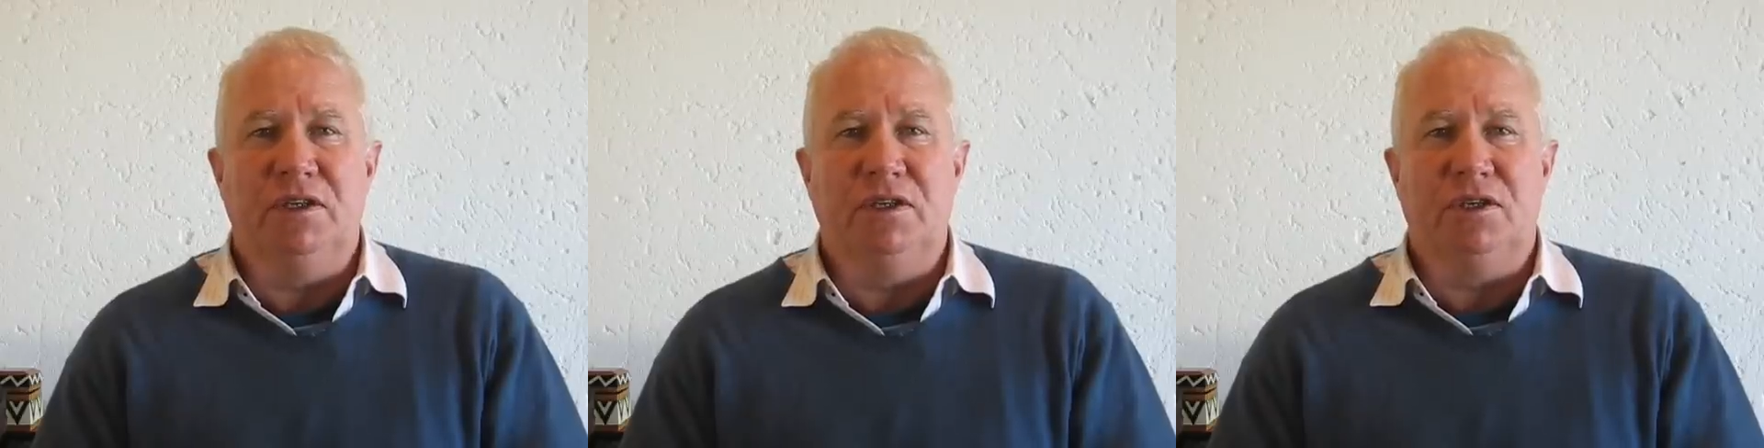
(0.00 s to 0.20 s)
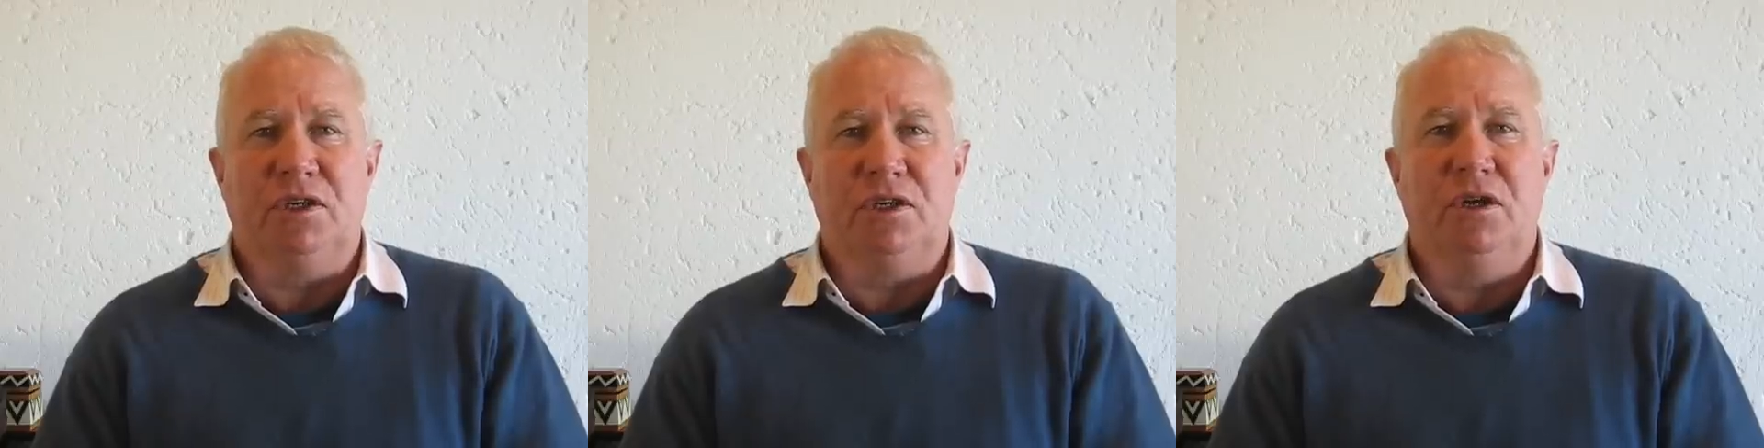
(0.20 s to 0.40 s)

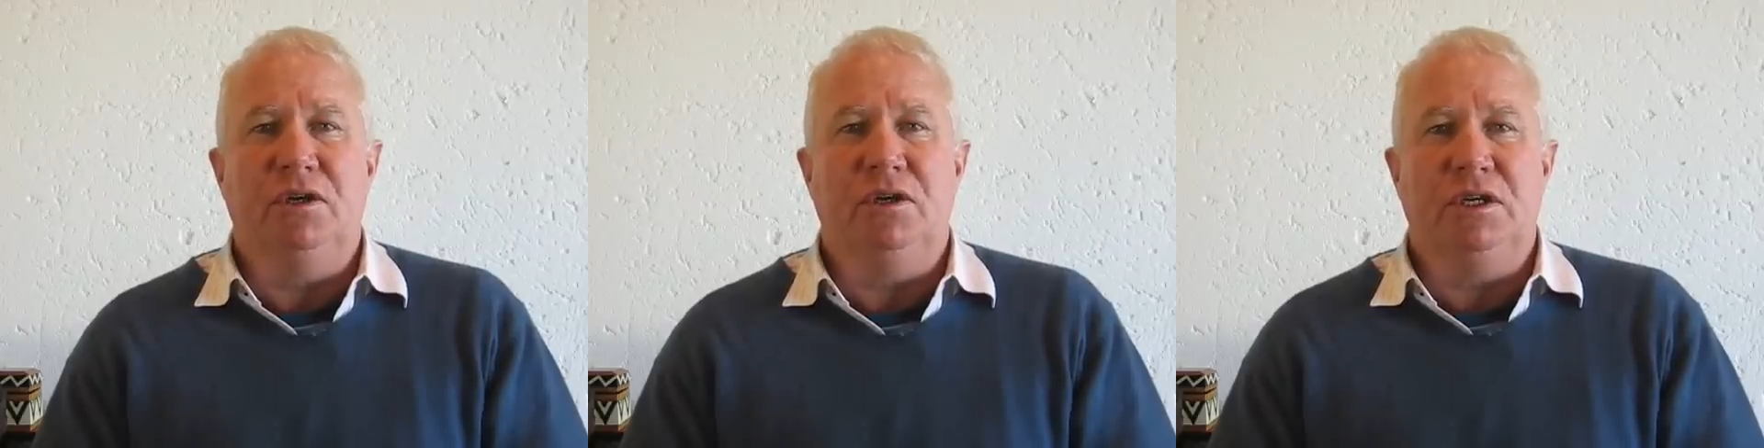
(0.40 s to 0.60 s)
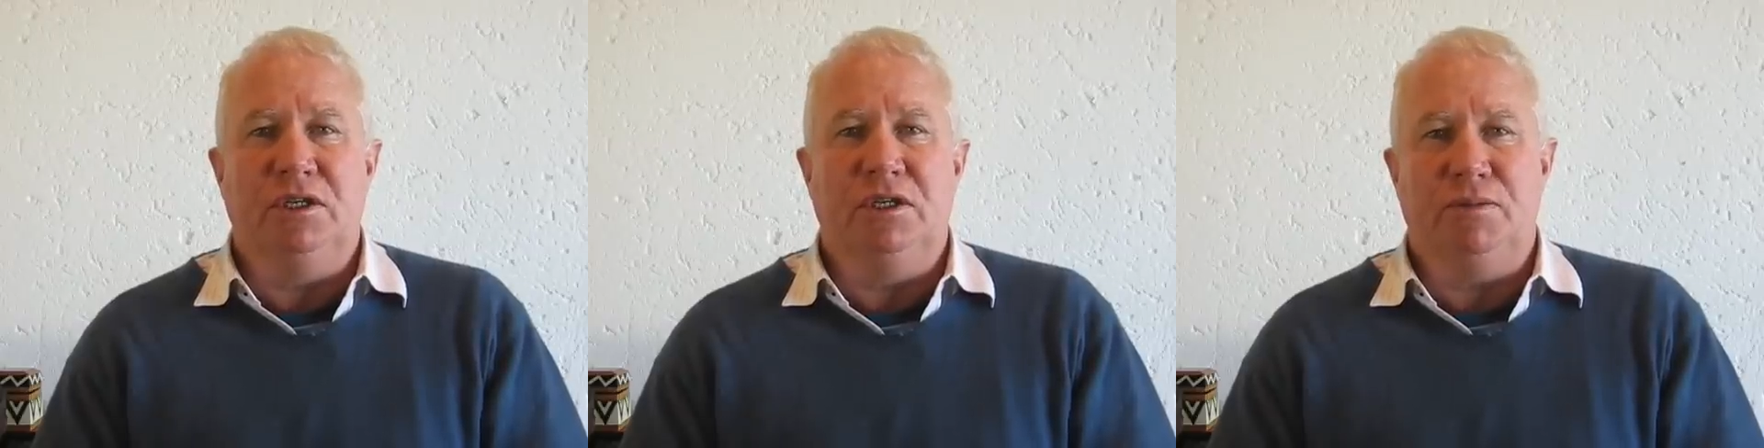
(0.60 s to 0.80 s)
and
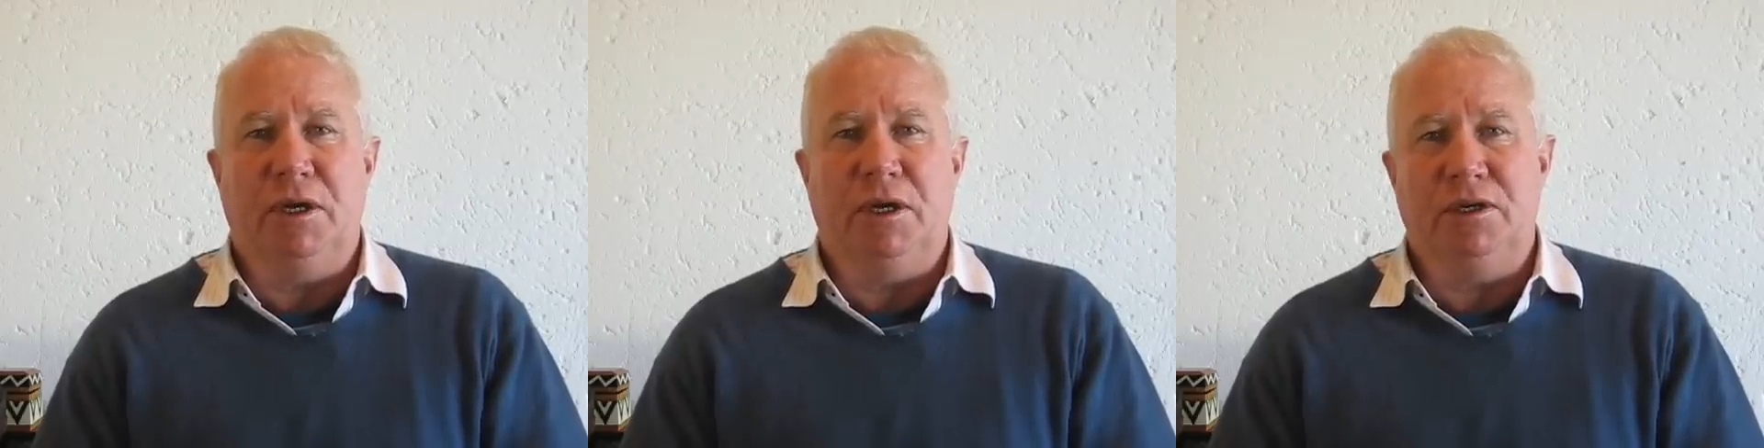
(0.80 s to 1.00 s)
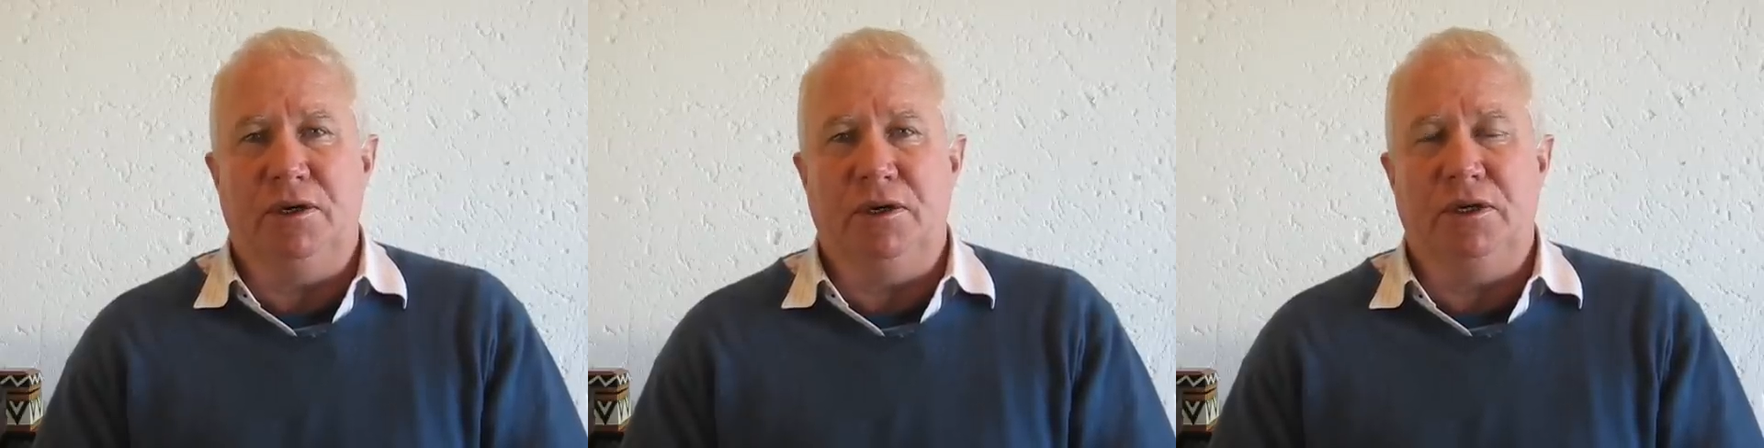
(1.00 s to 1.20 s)
security
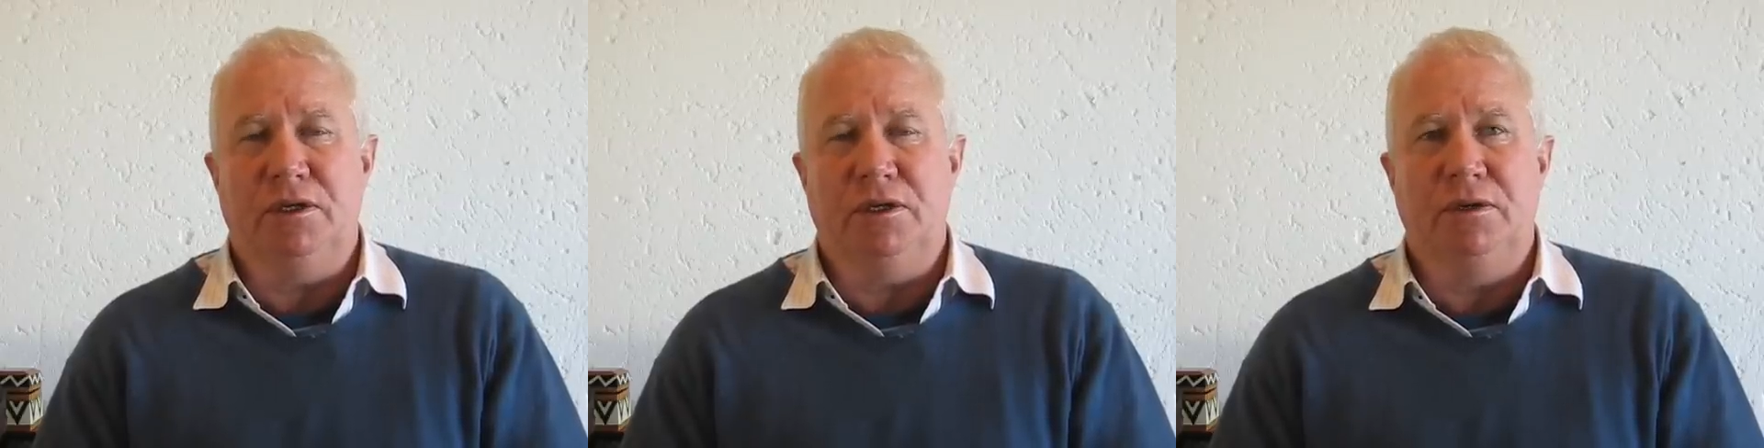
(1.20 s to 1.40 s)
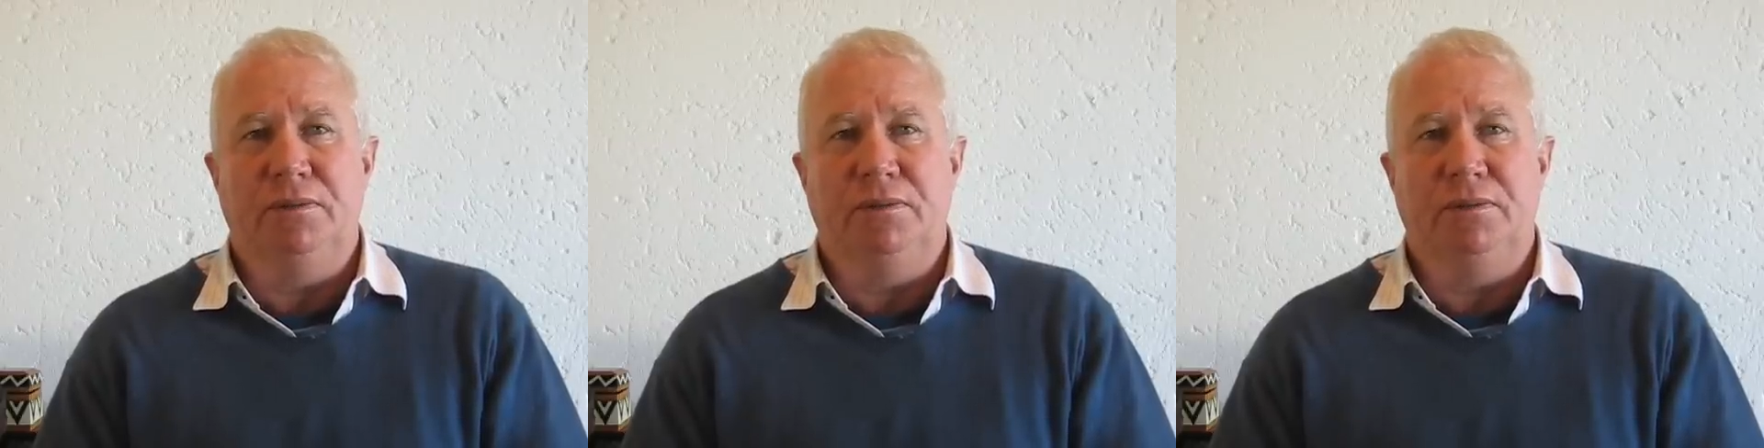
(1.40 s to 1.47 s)
inspectorate.